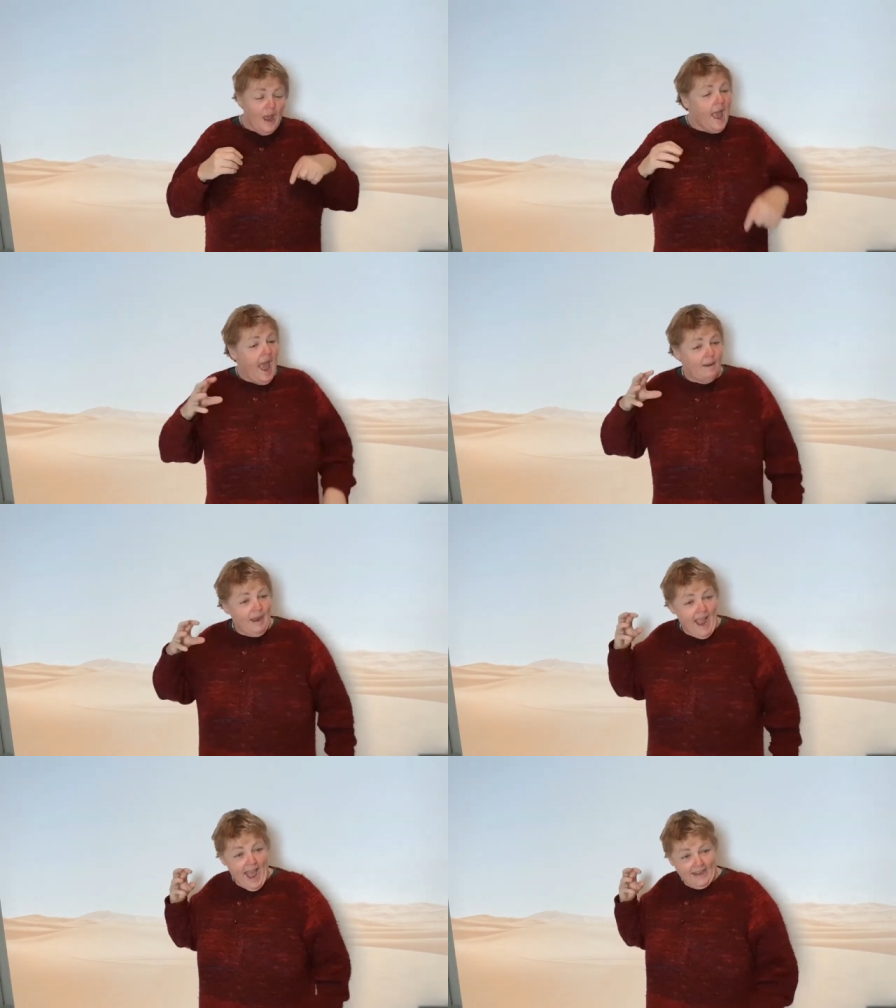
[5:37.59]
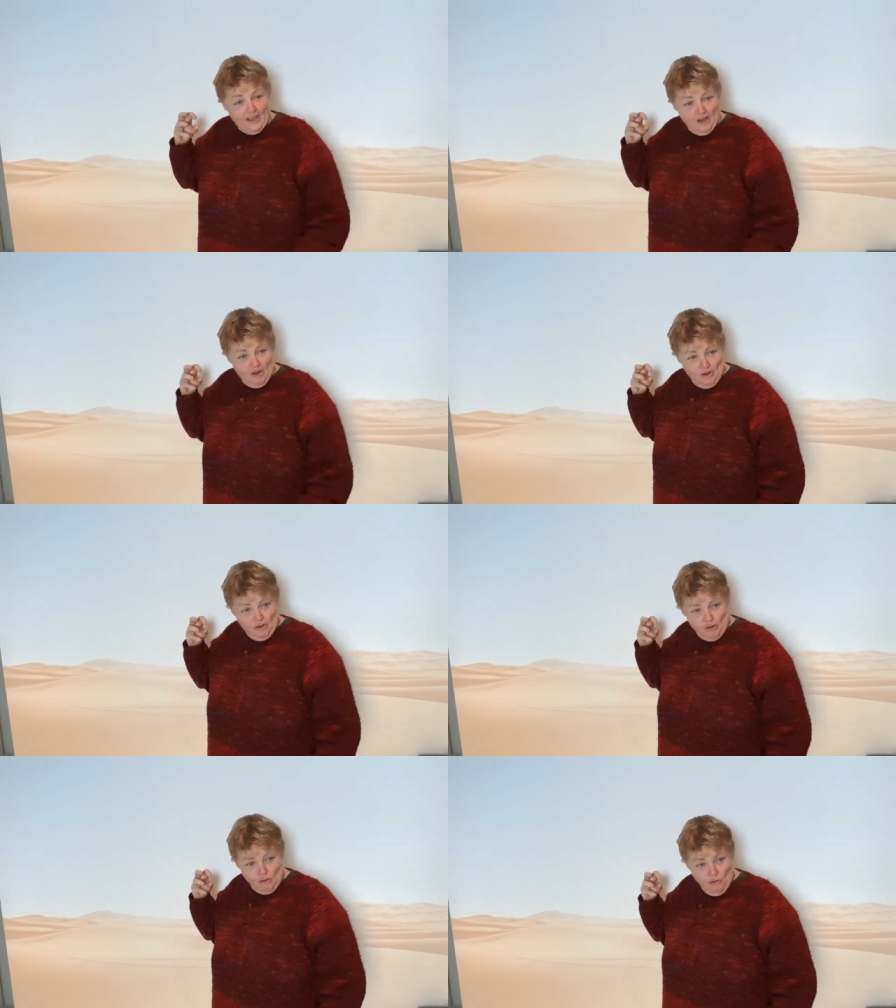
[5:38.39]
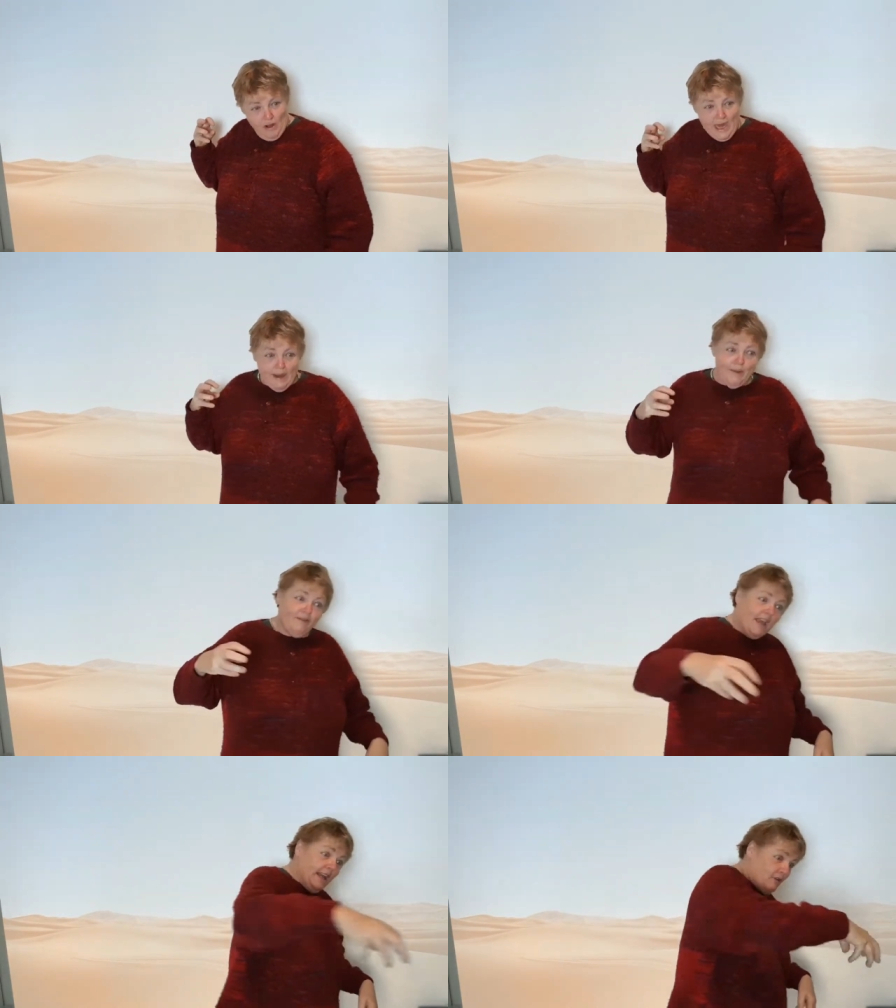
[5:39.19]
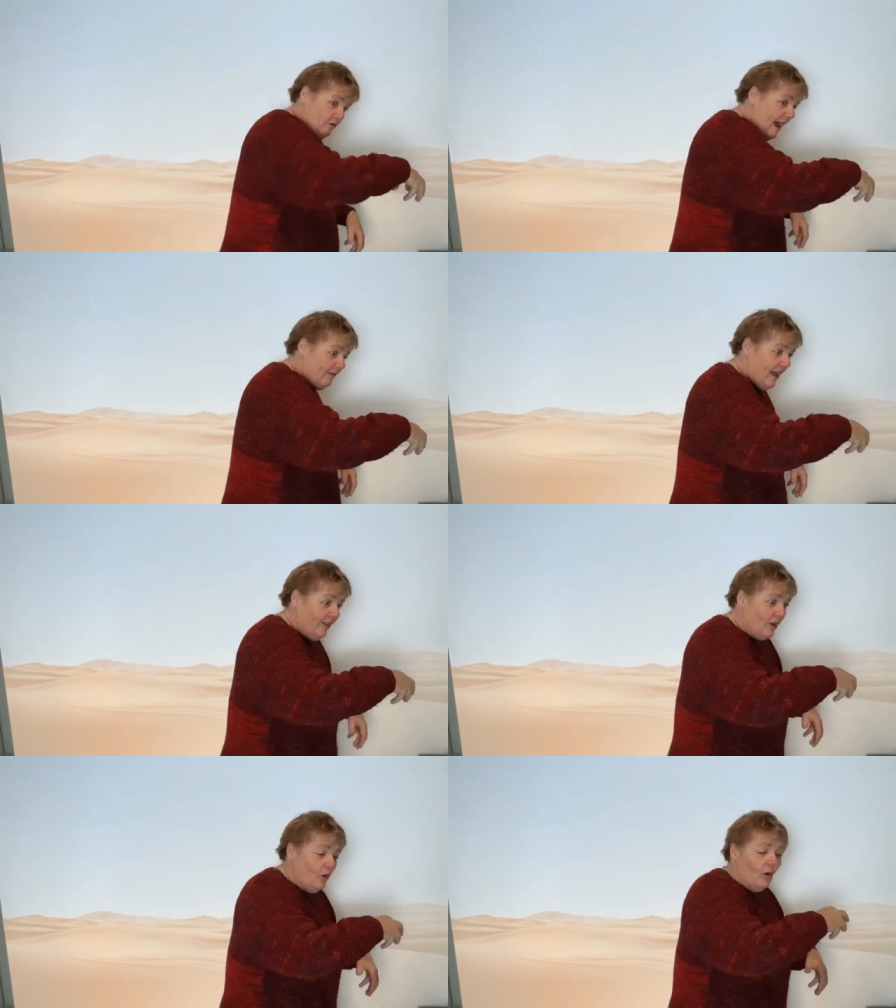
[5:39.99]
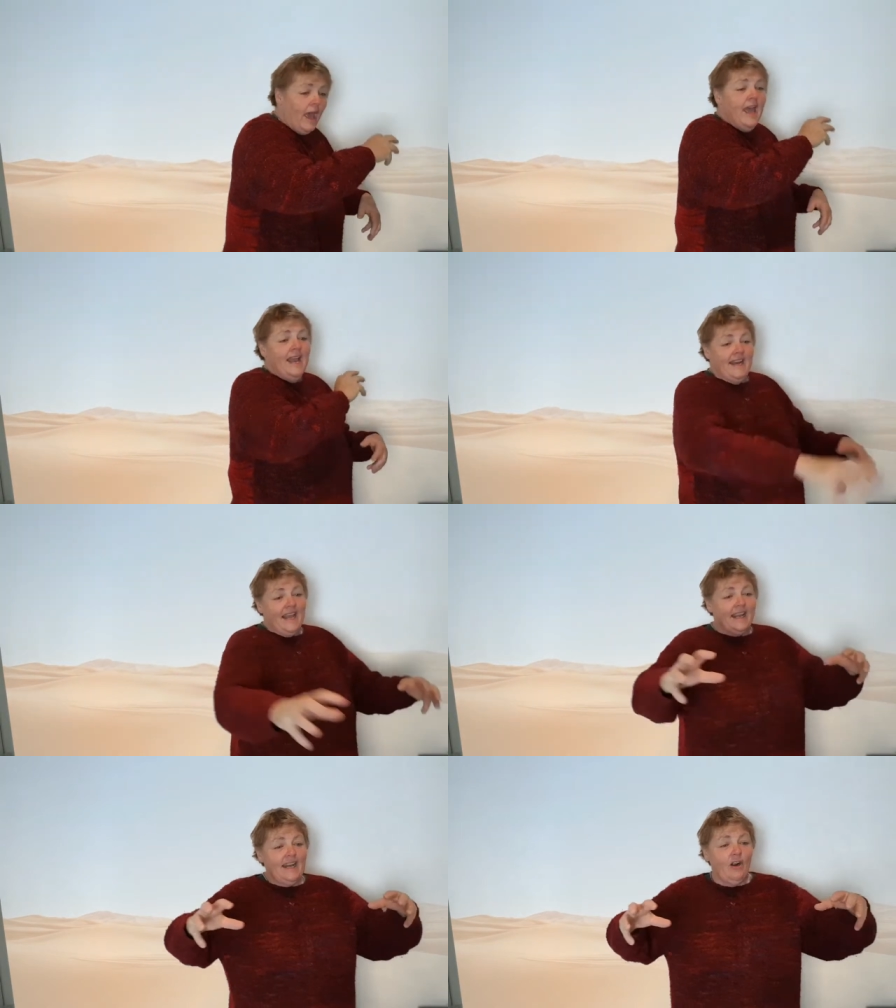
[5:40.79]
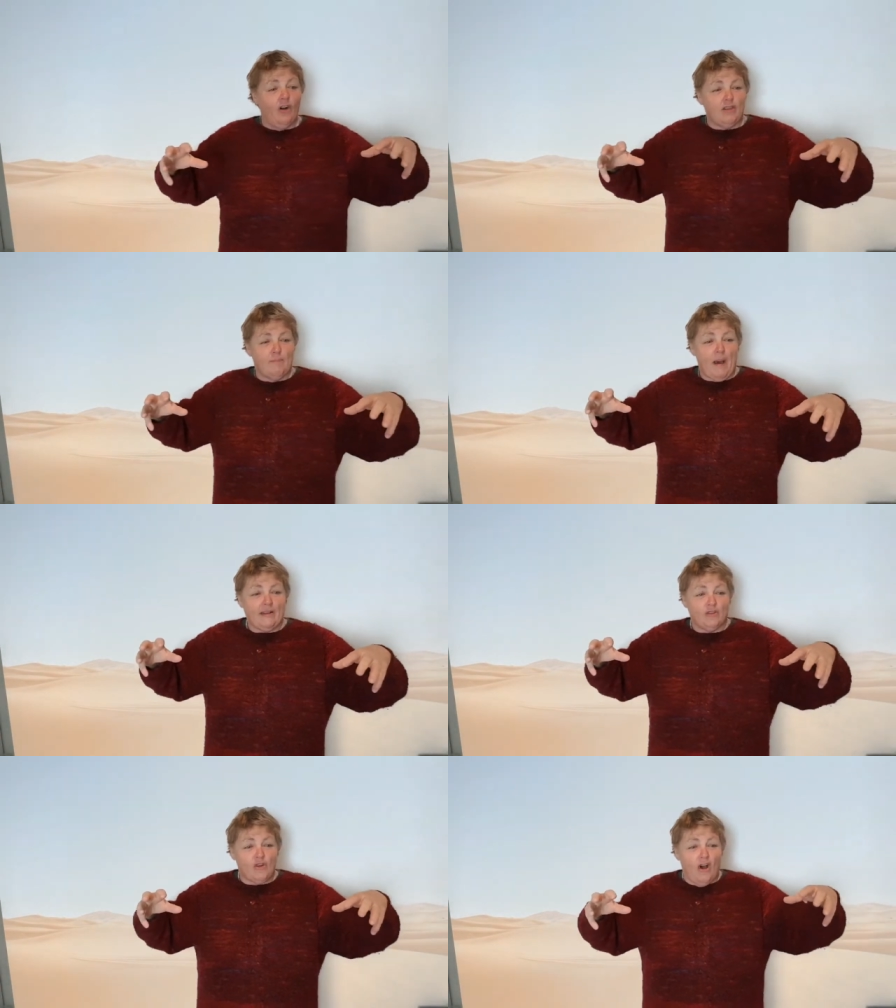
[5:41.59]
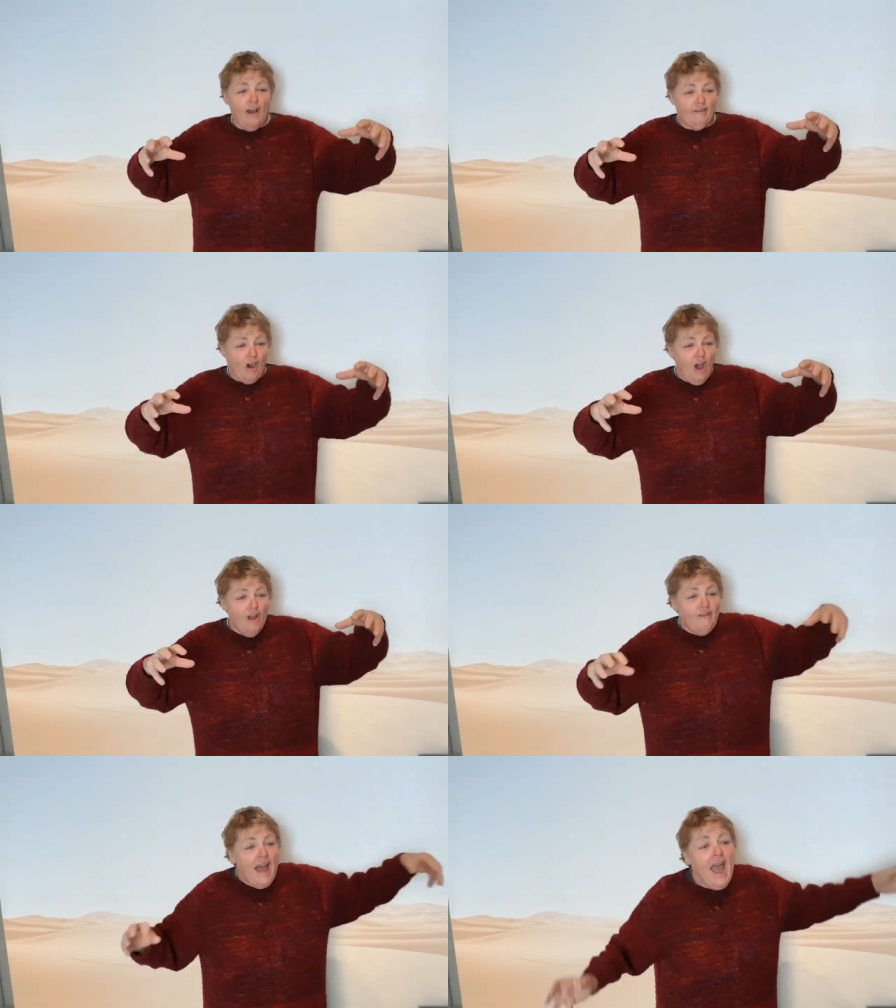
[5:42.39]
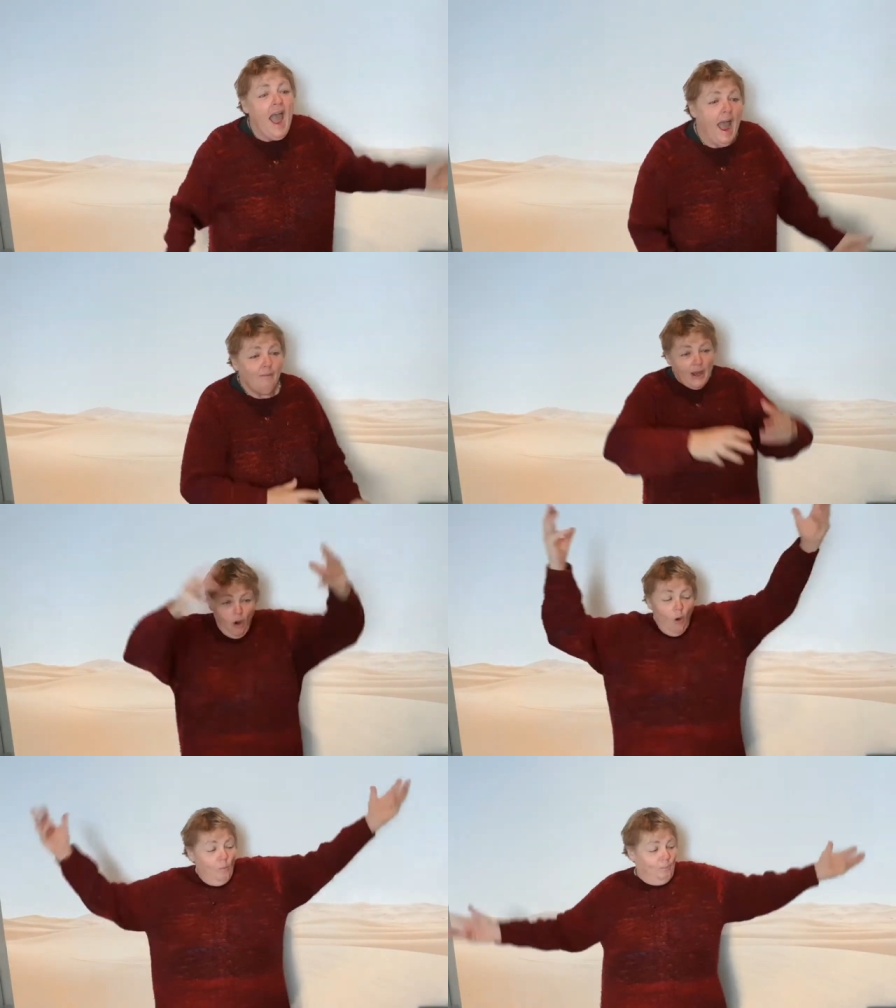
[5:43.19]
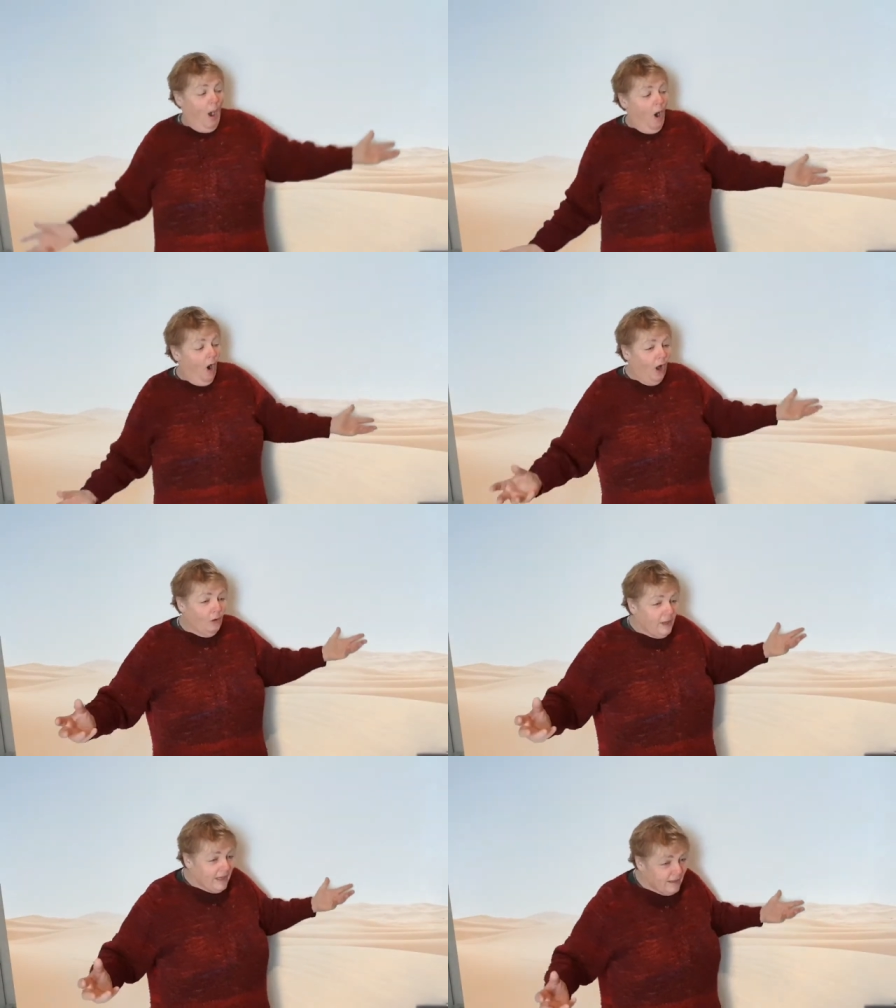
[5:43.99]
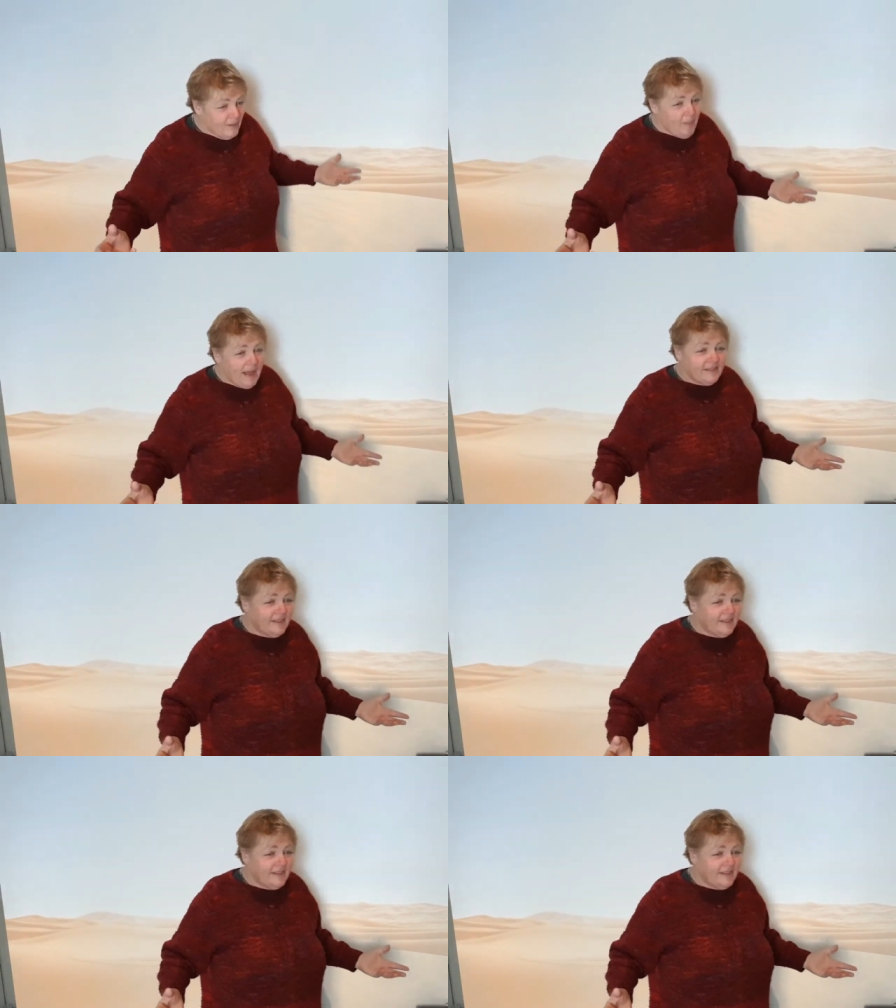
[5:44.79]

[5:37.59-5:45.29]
and we had a stream of kids run down the corner, nearly knocked the bus driver over, and we all piled into the bus